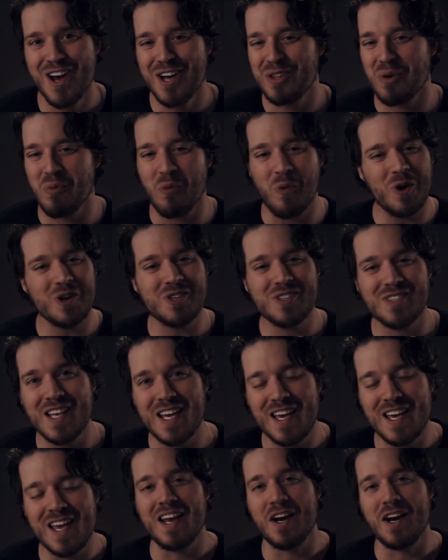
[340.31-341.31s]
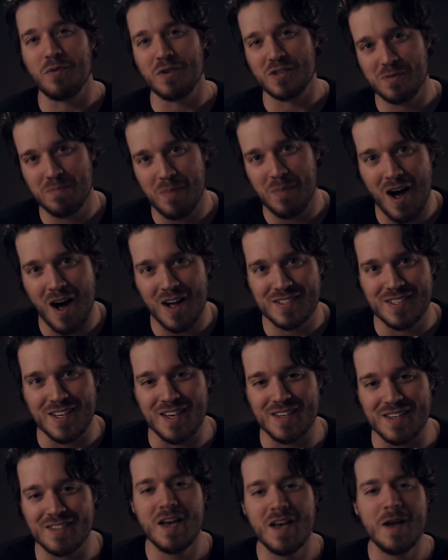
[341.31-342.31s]
The worst thing in a response
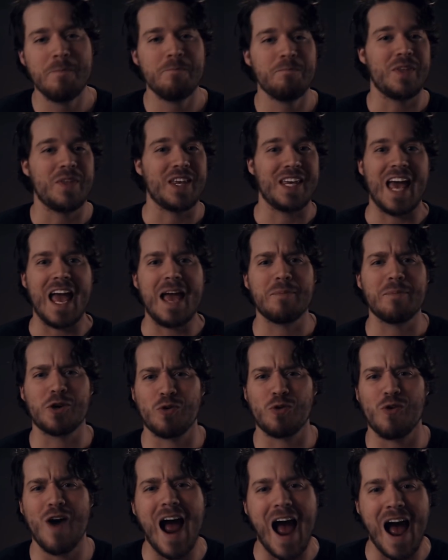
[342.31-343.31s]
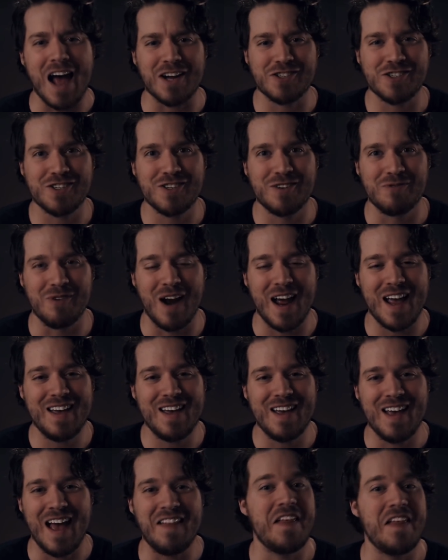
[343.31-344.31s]
is the game crashed, right?
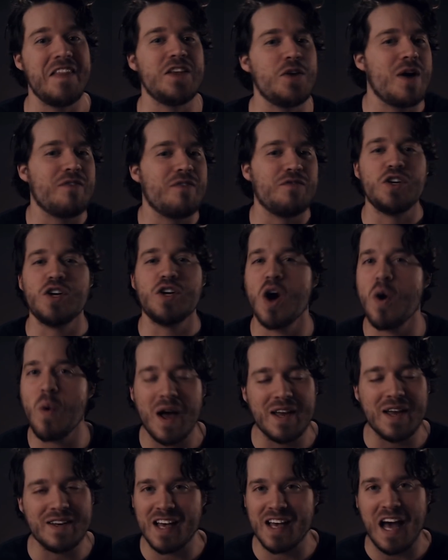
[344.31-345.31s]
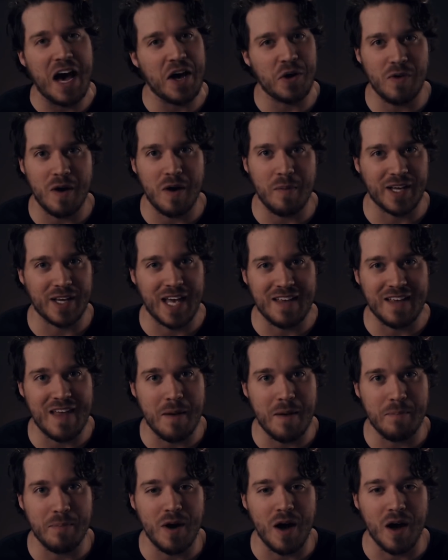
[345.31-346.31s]
And then you have no idea how to replicate
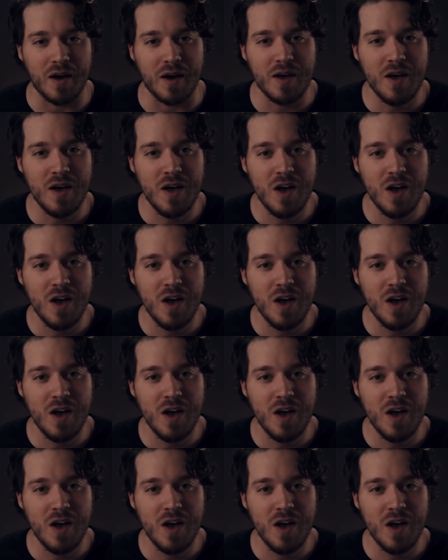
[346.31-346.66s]
that bug.